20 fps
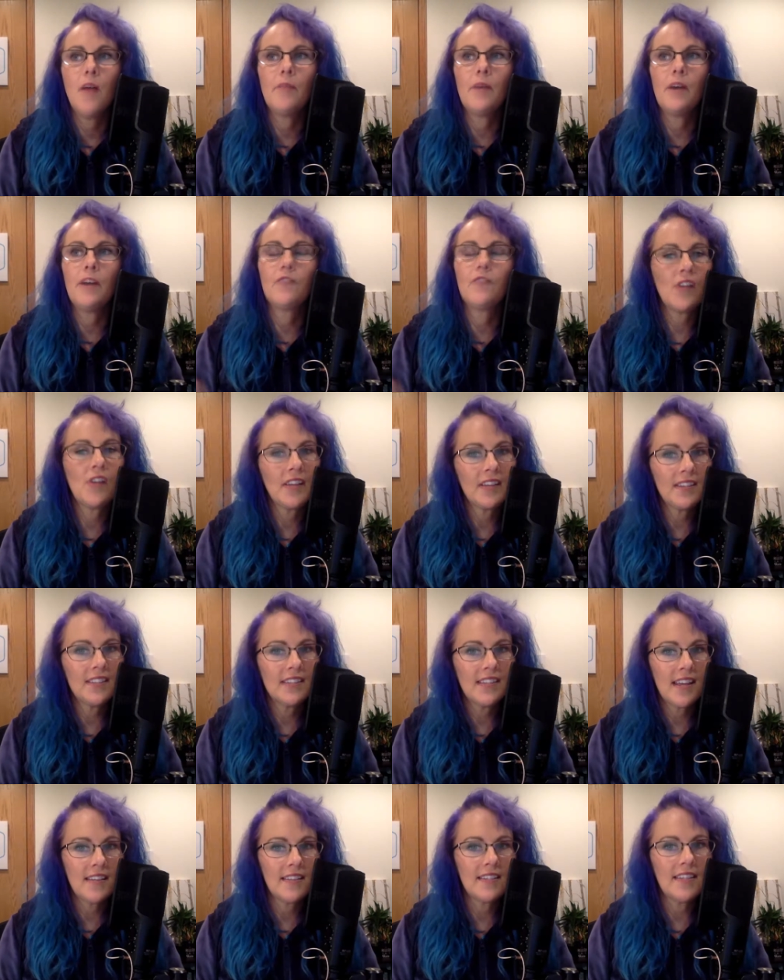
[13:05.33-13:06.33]
But
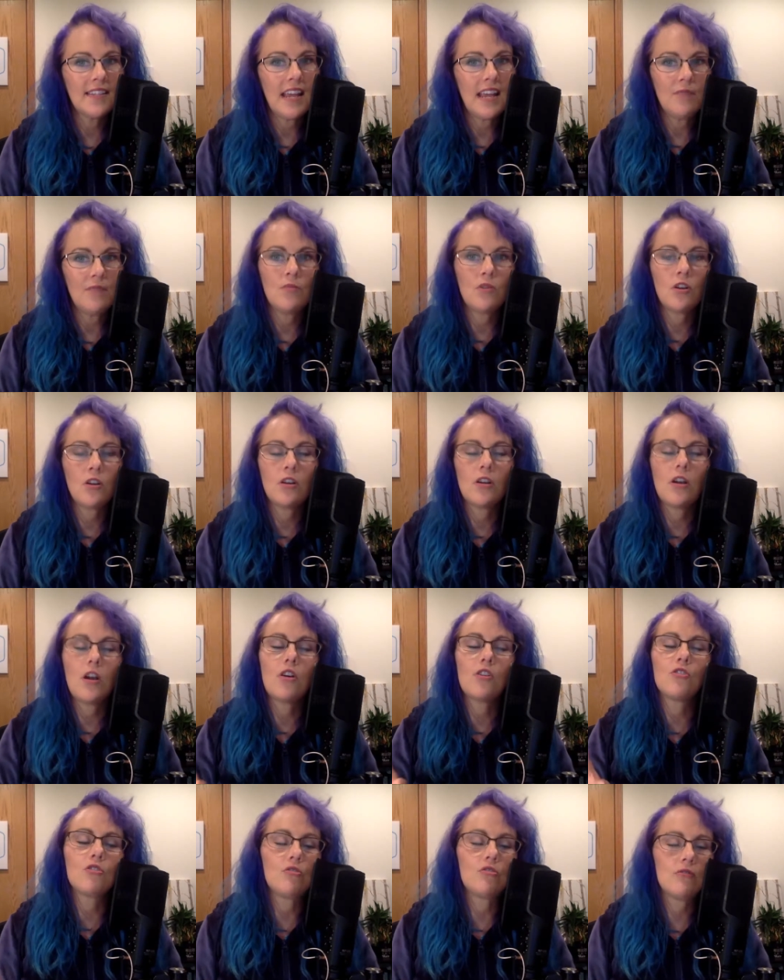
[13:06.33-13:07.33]
frankincense and myrrh
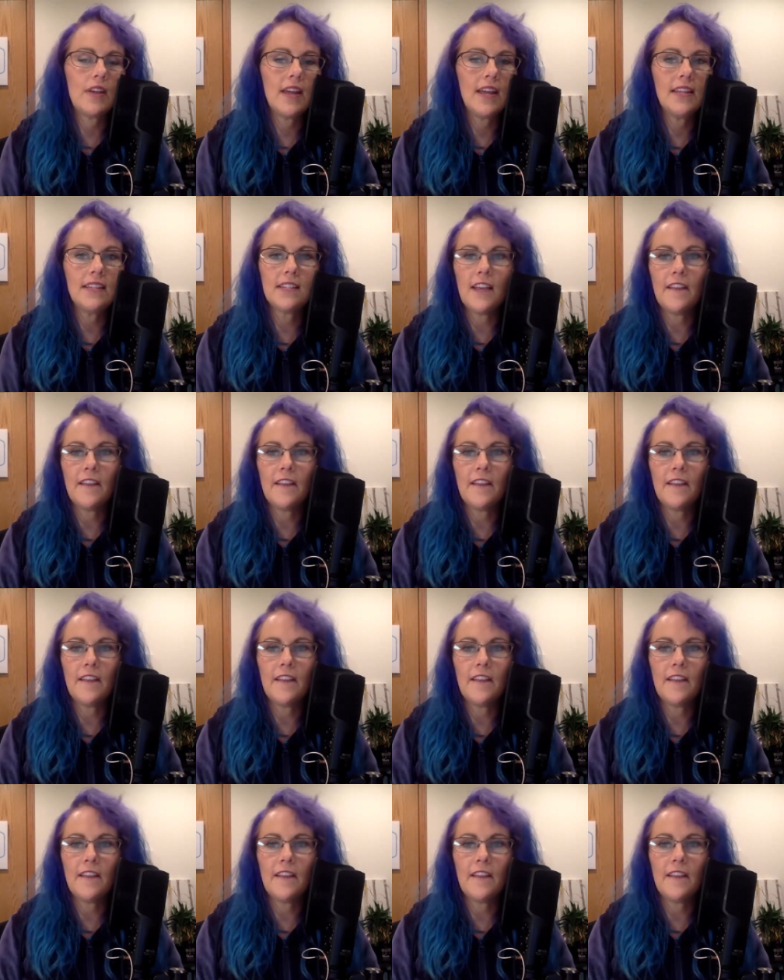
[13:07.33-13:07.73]
are great,